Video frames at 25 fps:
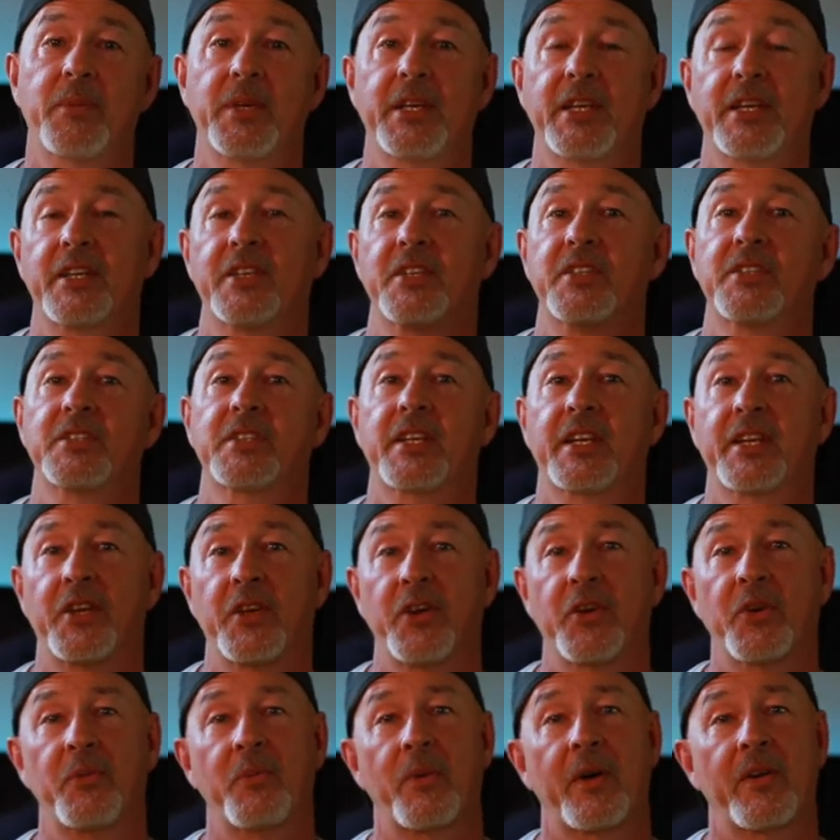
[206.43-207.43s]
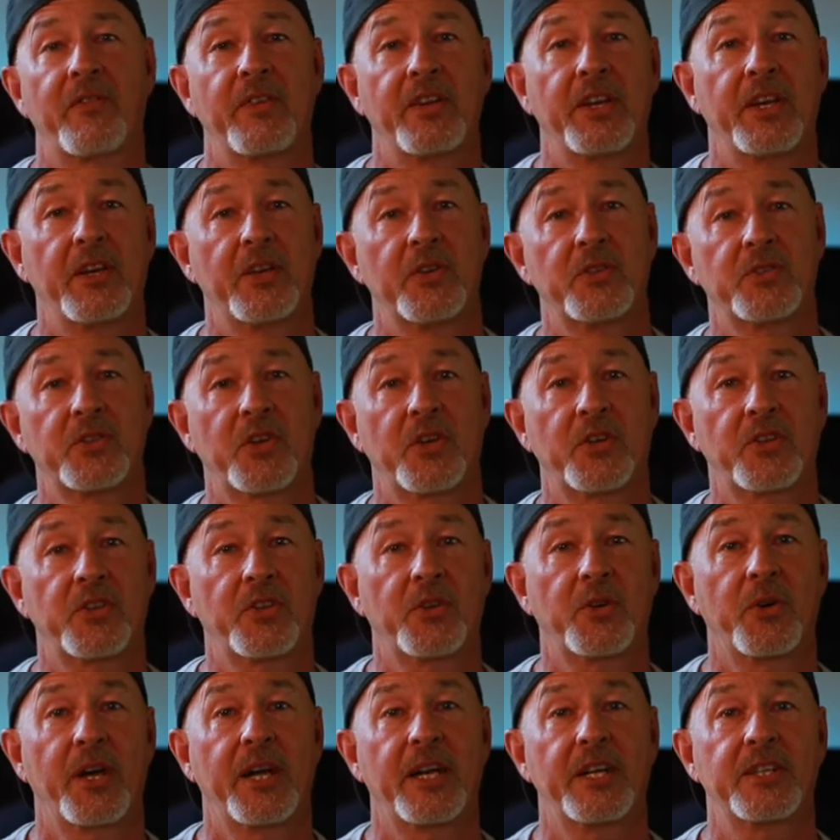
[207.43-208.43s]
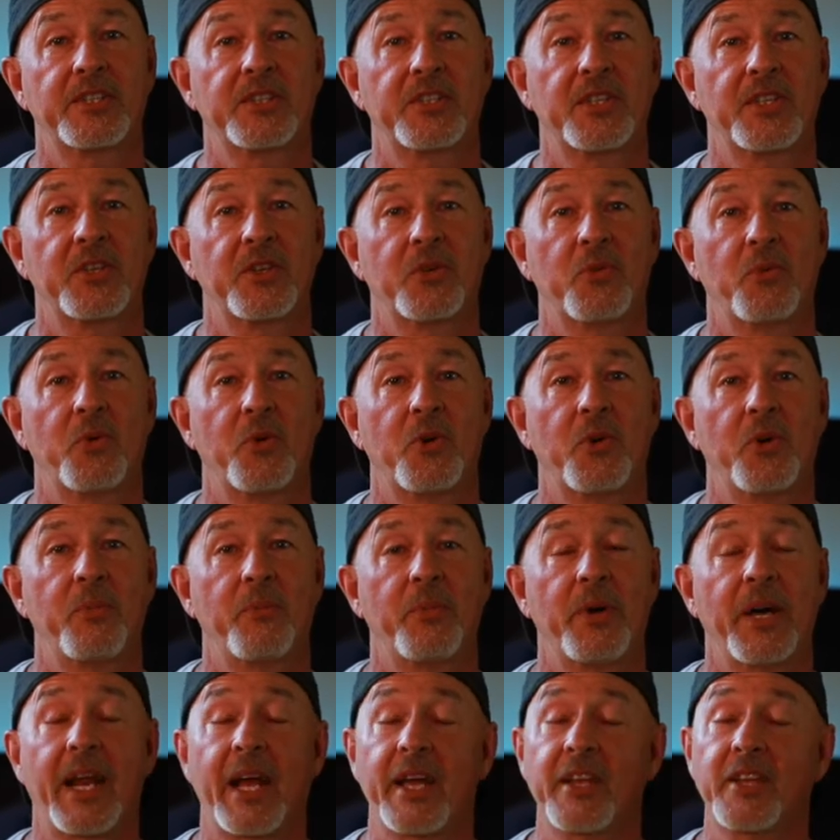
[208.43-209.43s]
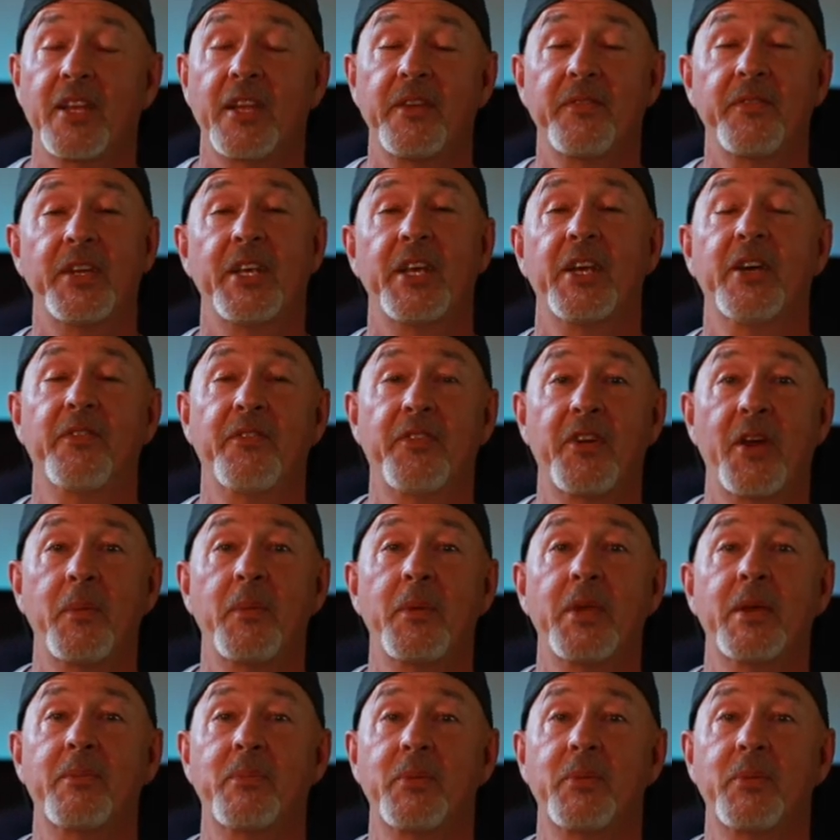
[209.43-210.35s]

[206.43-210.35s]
because I know my videos aren't the greatest in the world, but I'd love to hear from you.